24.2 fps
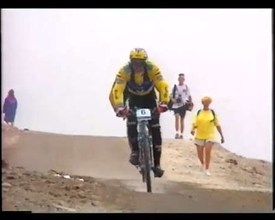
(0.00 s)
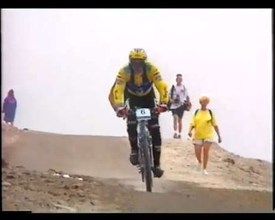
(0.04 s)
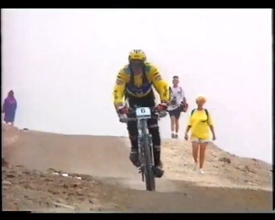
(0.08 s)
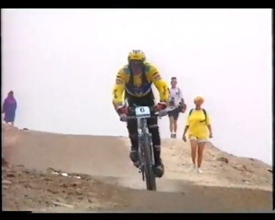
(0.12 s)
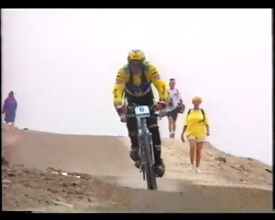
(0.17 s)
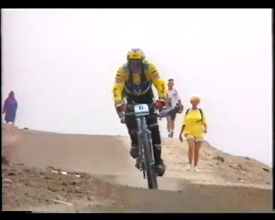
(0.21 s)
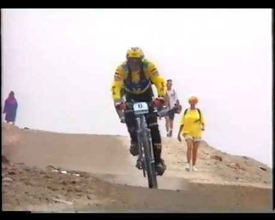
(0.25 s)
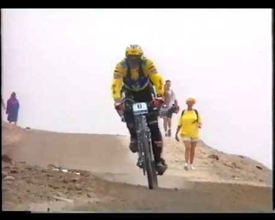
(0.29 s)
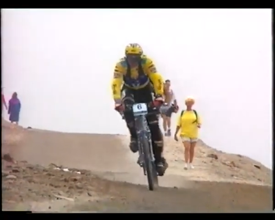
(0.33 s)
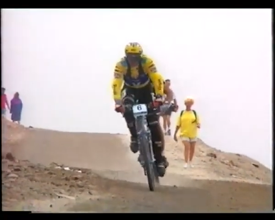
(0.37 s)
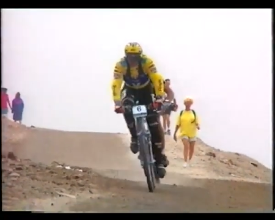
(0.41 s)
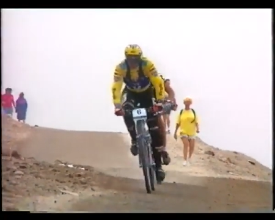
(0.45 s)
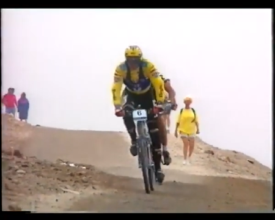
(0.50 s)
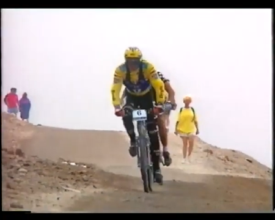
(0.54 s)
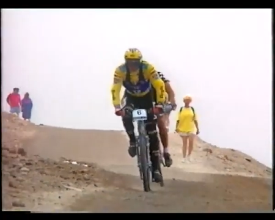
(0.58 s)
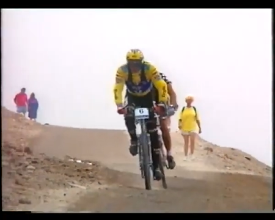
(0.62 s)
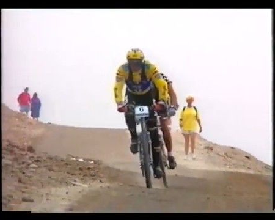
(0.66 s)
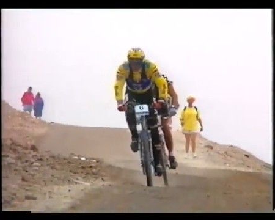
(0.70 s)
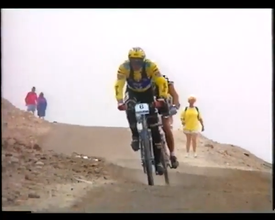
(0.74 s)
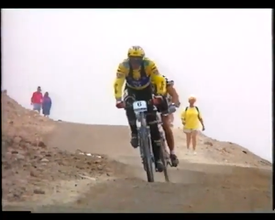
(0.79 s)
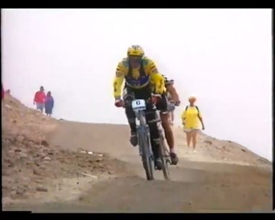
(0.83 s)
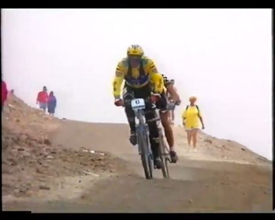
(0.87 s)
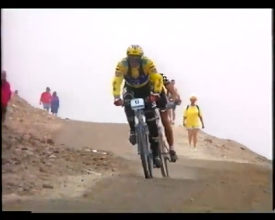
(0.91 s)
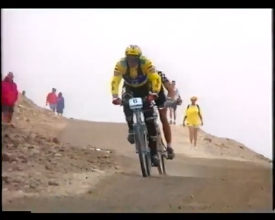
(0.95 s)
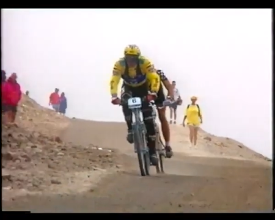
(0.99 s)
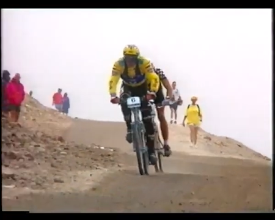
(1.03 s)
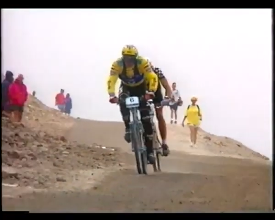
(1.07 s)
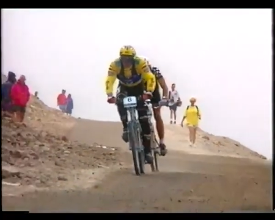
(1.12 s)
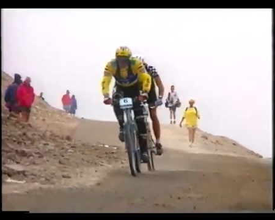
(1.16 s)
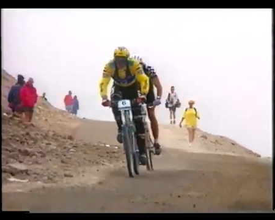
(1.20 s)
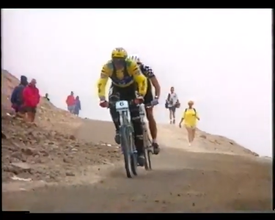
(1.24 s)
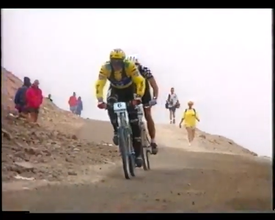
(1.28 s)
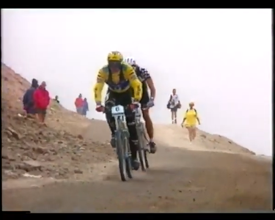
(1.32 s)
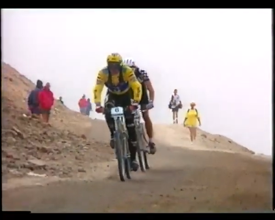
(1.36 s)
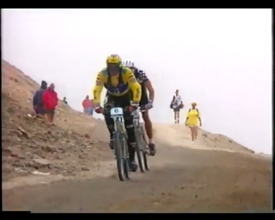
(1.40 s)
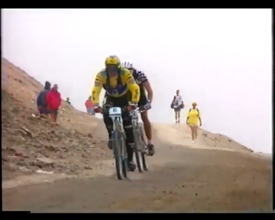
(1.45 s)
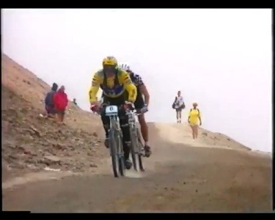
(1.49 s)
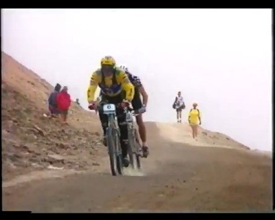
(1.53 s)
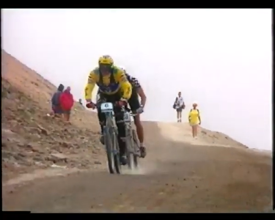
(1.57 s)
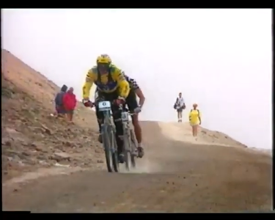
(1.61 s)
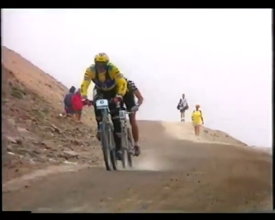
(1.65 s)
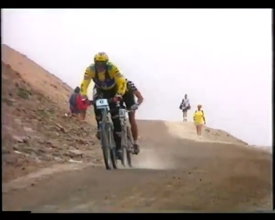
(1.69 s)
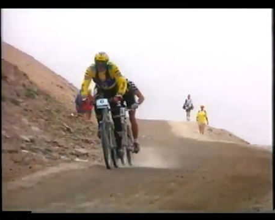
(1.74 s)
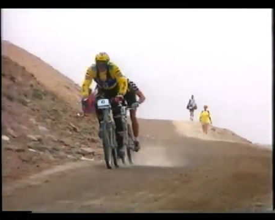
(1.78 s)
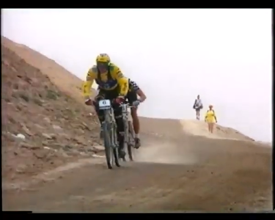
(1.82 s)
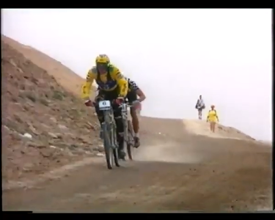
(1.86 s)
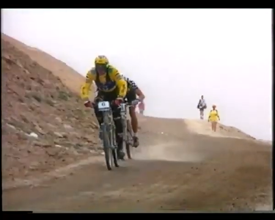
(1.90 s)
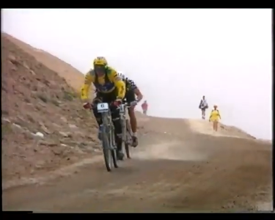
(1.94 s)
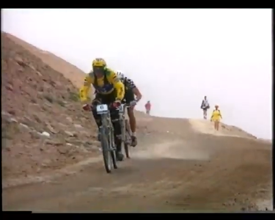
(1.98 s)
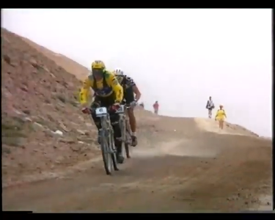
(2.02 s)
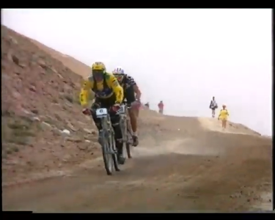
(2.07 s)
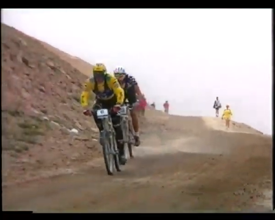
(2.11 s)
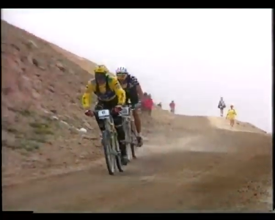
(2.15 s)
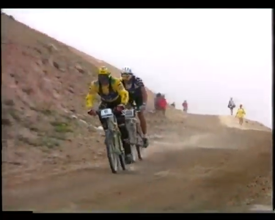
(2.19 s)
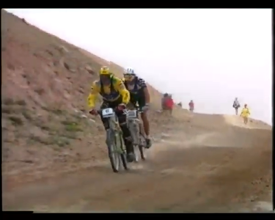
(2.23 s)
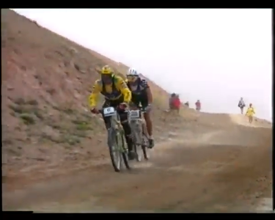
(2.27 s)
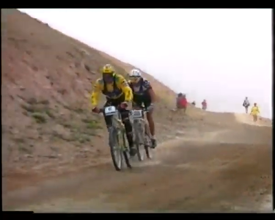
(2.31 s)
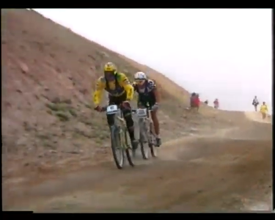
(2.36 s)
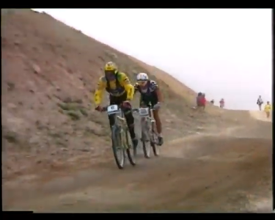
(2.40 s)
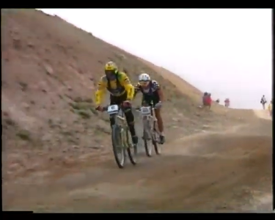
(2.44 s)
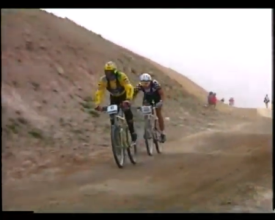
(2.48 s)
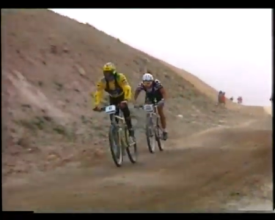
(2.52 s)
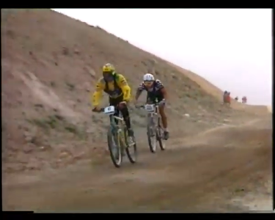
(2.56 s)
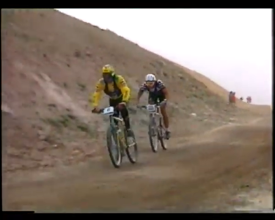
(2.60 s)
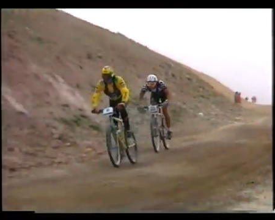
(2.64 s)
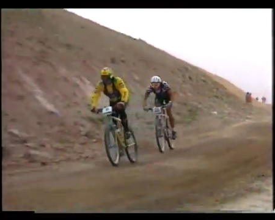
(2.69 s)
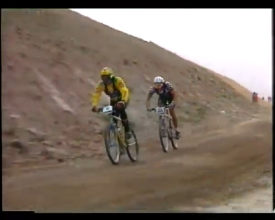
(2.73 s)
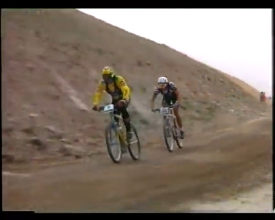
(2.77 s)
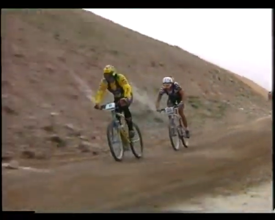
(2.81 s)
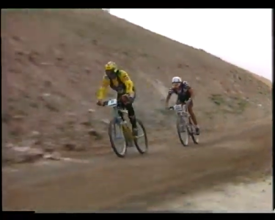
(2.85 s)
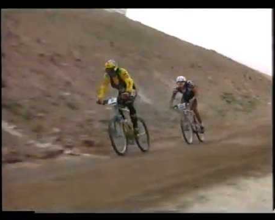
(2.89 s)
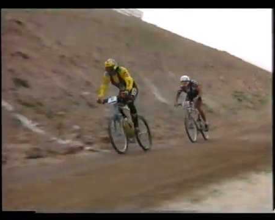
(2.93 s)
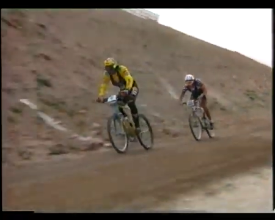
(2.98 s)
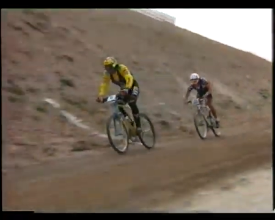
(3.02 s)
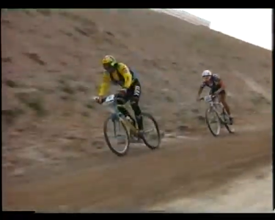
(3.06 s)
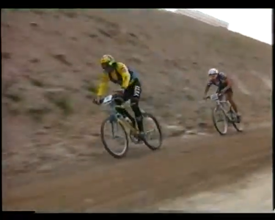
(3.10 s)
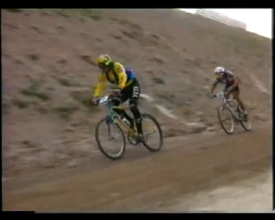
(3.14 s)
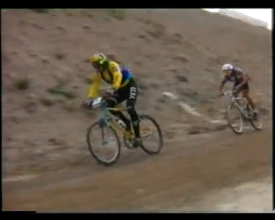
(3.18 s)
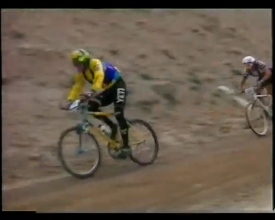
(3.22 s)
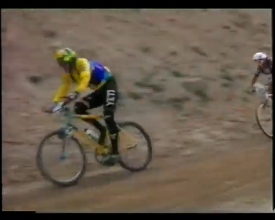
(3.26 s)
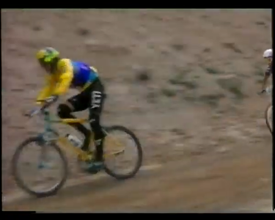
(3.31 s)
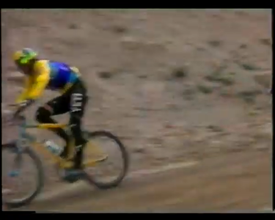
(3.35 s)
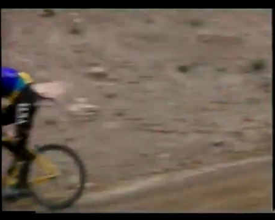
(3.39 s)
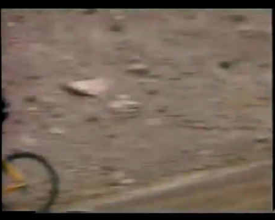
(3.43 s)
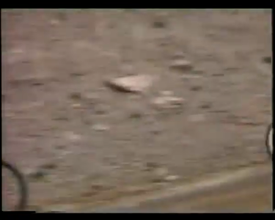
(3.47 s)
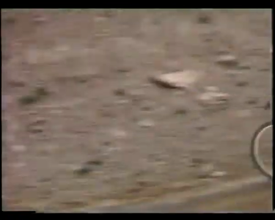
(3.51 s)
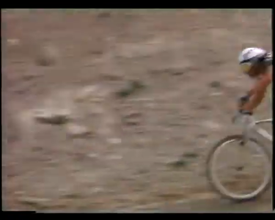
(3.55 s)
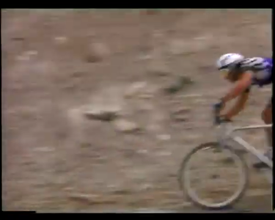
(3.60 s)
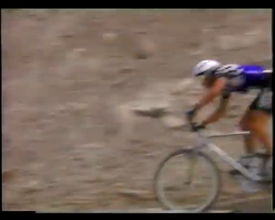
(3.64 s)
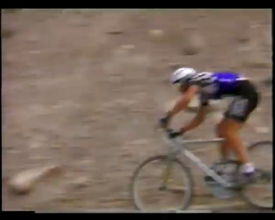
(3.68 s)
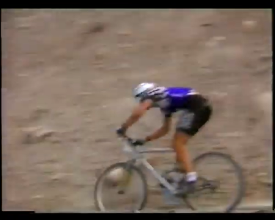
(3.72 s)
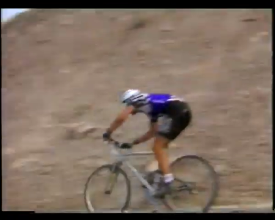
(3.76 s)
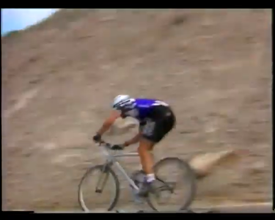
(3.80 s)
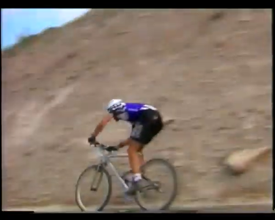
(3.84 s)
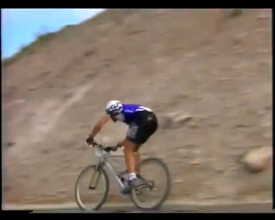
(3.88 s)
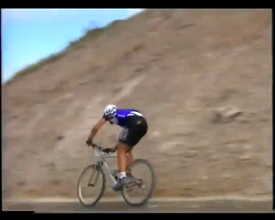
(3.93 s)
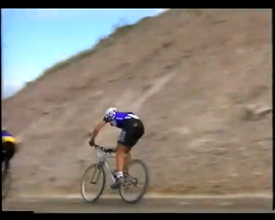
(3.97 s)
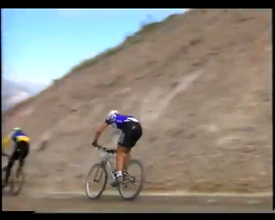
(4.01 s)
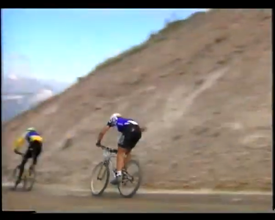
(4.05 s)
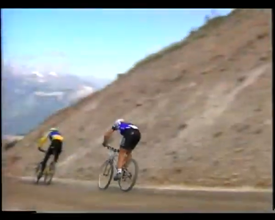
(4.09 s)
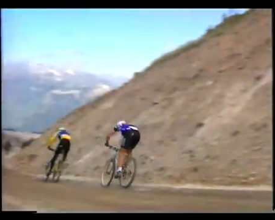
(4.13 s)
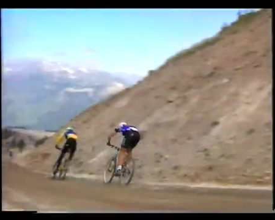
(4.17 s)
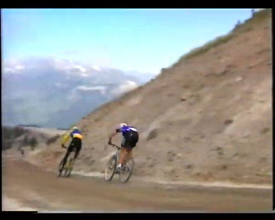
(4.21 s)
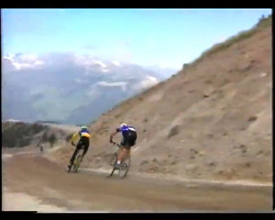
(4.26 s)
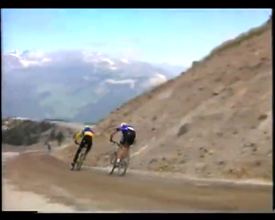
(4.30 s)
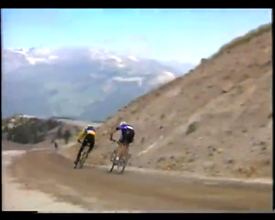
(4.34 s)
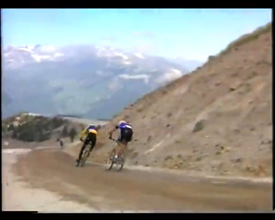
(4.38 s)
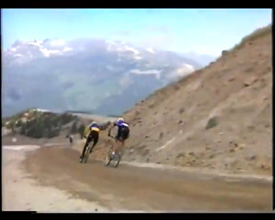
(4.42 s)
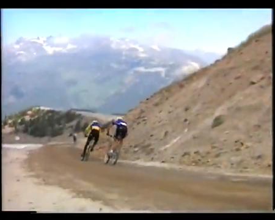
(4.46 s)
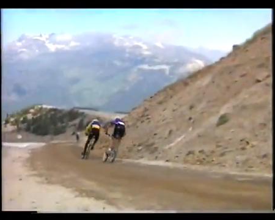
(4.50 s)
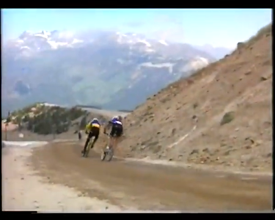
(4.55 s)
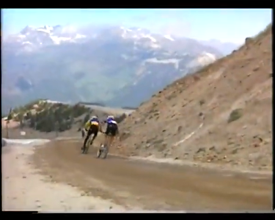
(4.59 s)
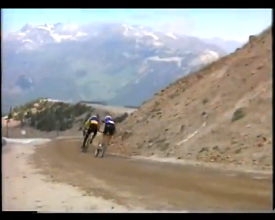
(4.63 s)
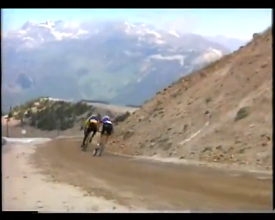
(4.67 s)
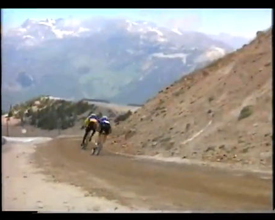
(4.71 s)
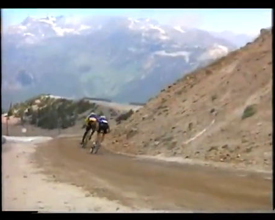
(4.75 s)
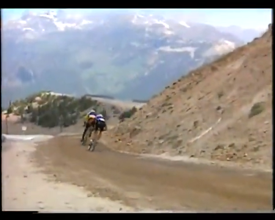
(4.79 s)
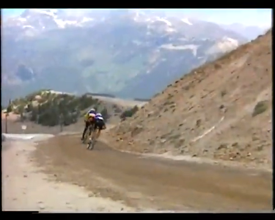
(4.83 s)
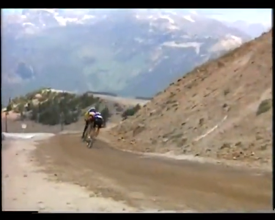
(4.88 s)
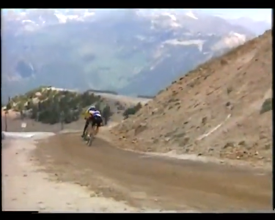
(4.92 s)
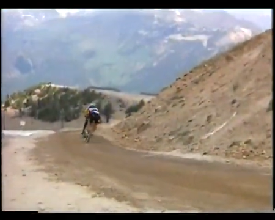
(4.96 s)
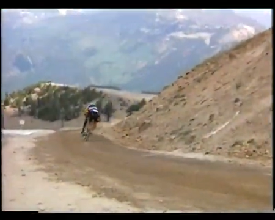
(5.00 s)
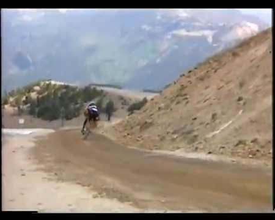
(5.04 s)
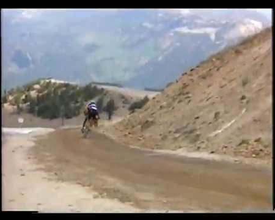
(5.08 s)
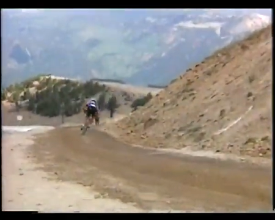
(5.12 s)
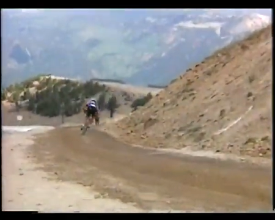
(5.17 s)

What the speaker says: No face is visible, so there are no lips to read.